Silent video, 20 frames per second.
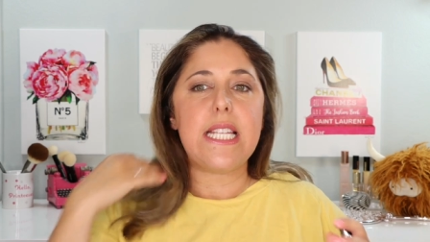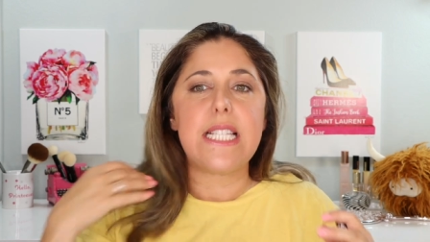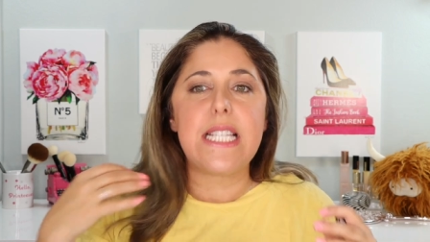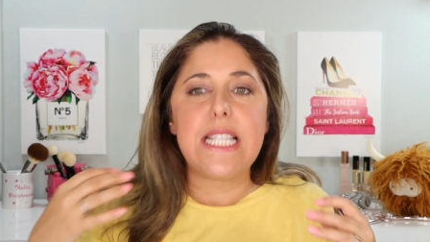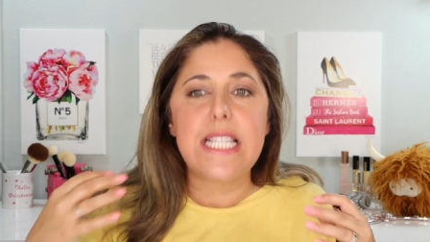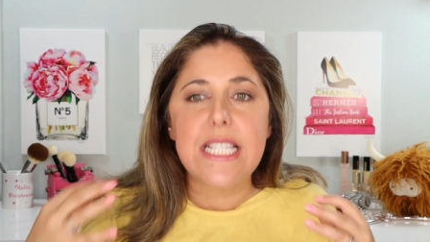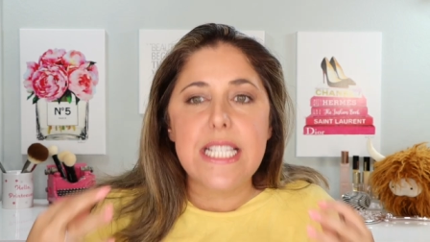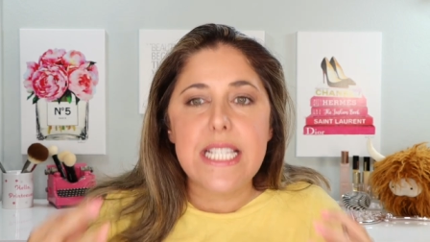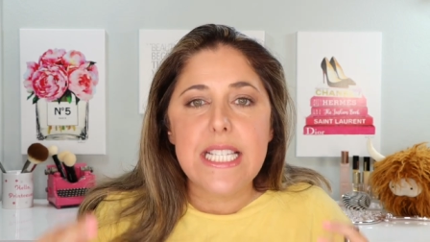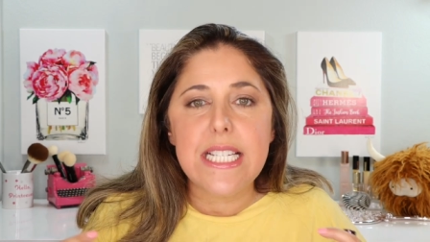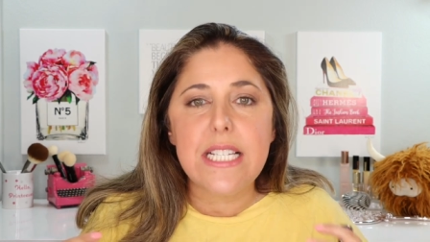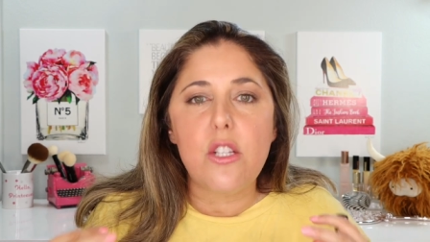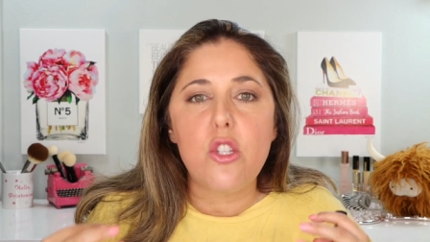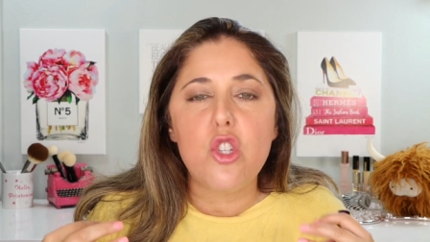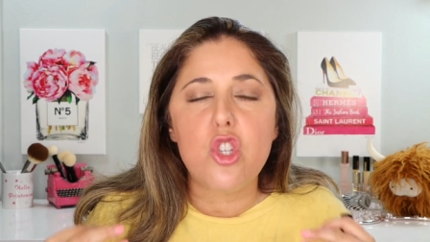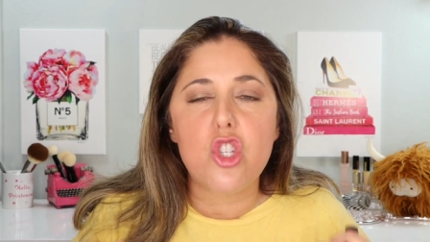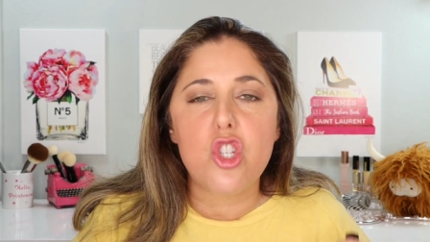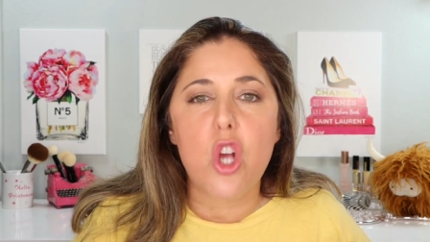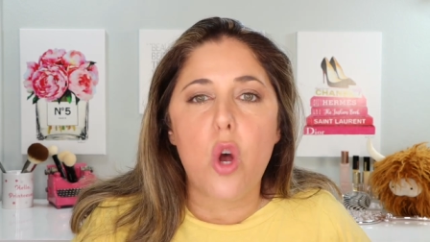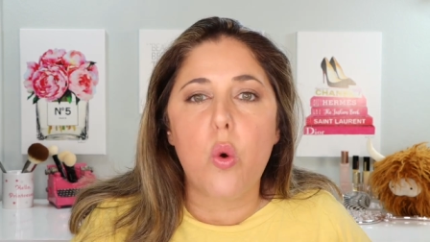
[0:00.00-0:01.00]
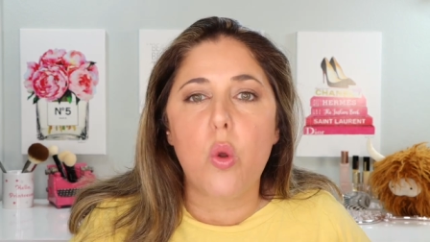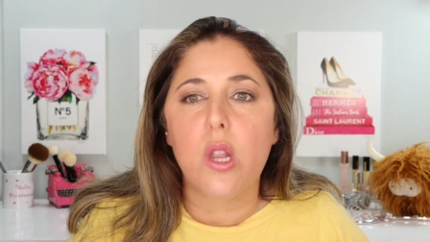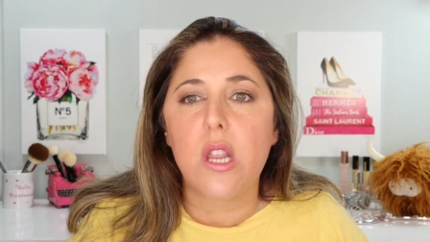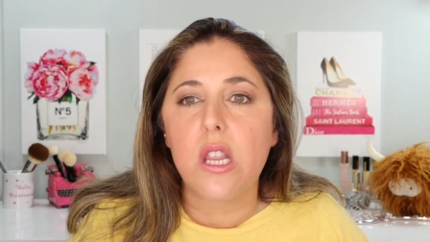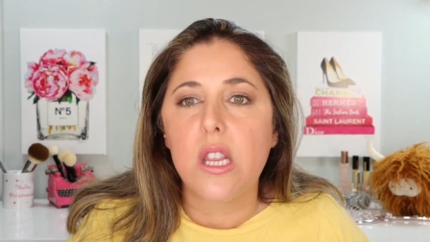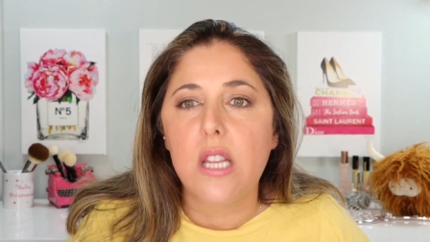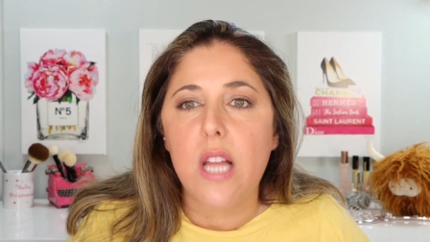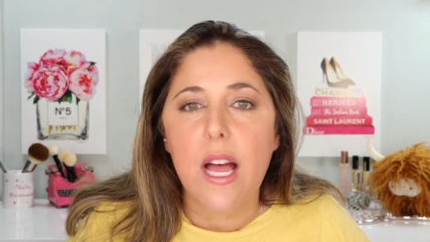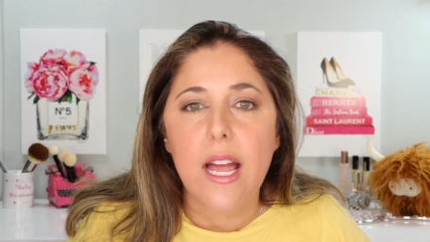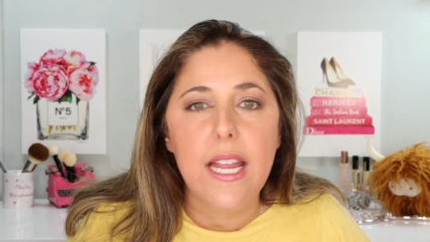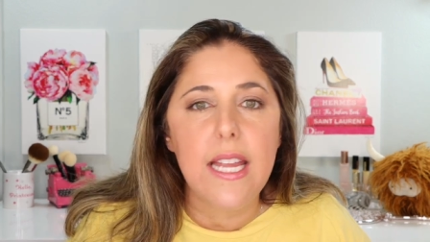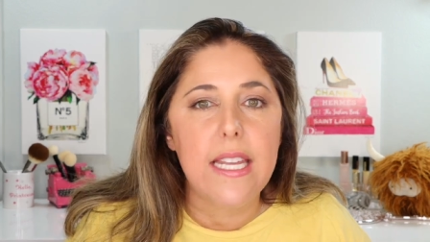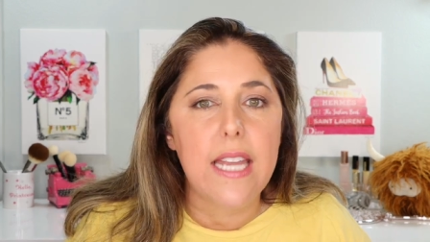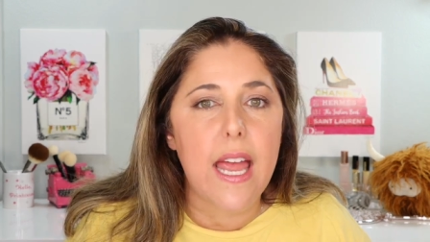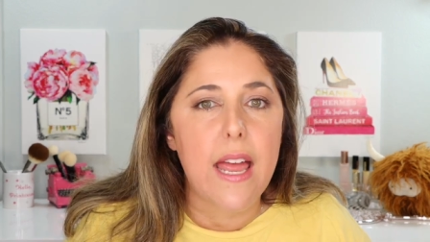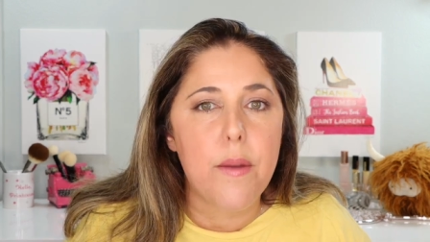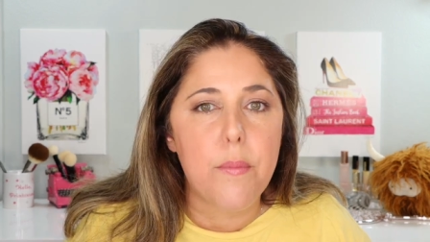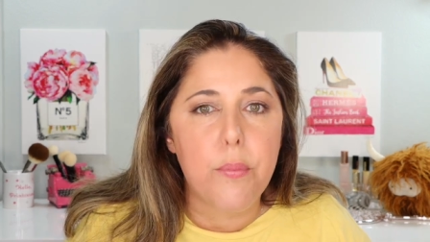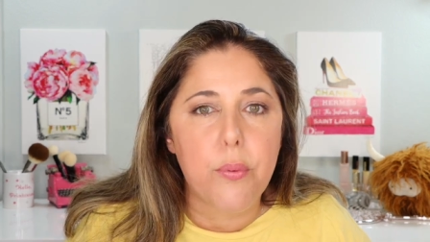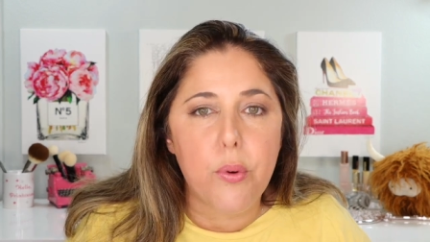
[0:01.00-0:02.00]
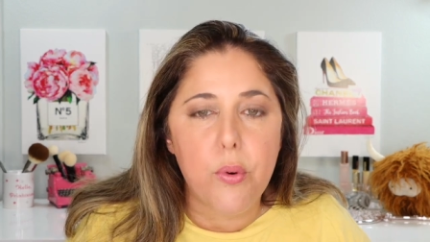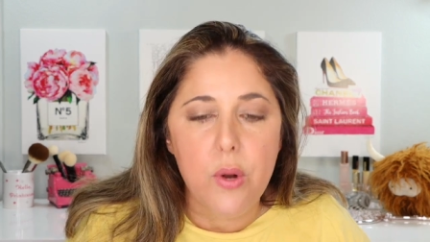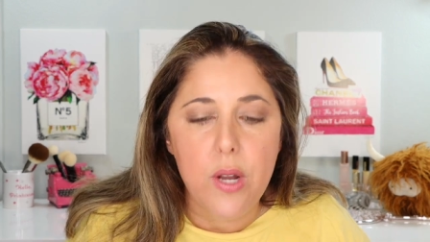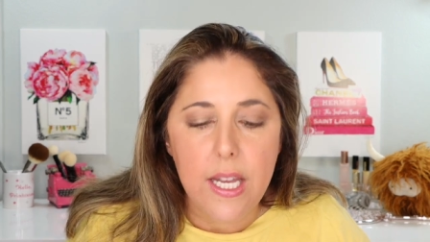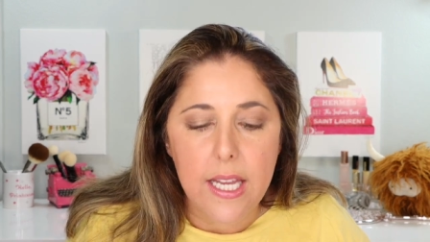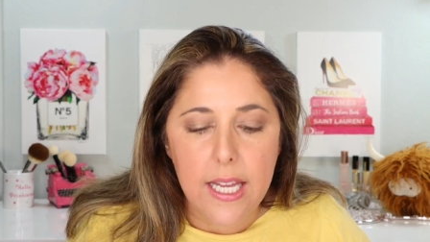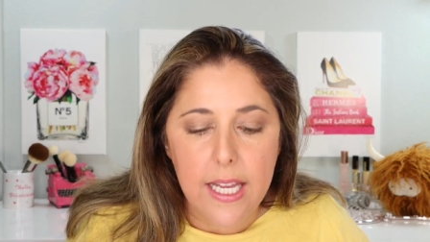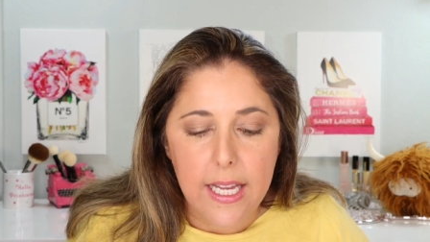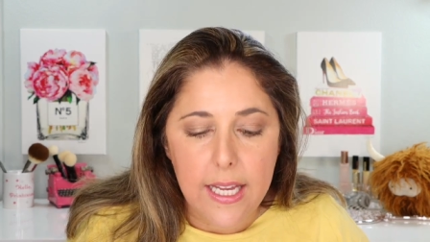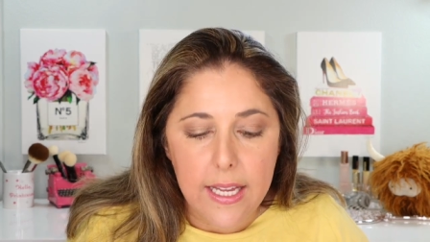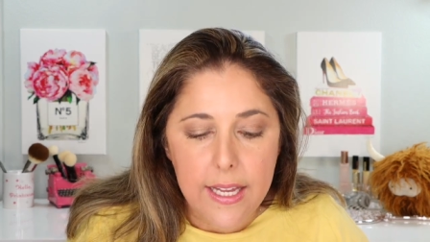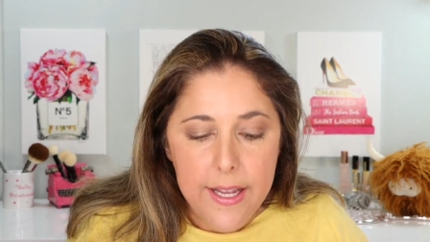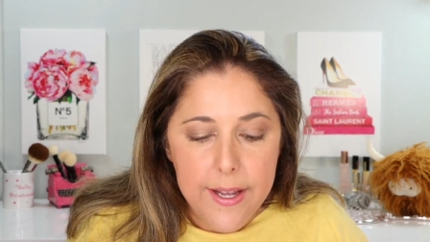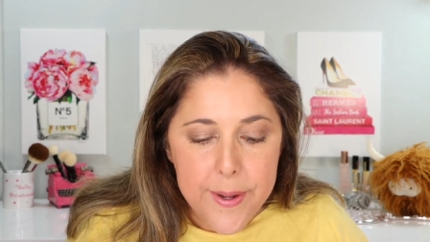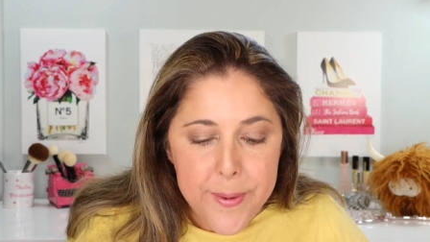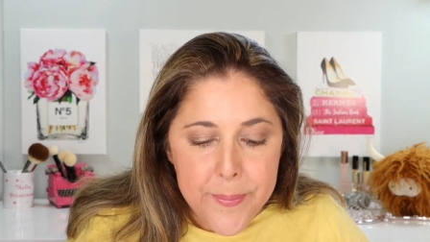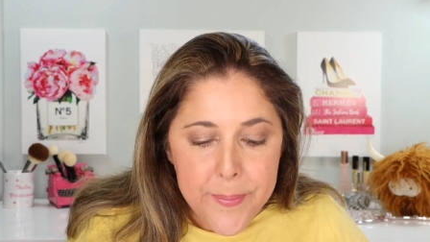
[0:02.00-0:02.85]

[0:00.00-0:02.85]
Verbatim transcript: it's still so light and pretty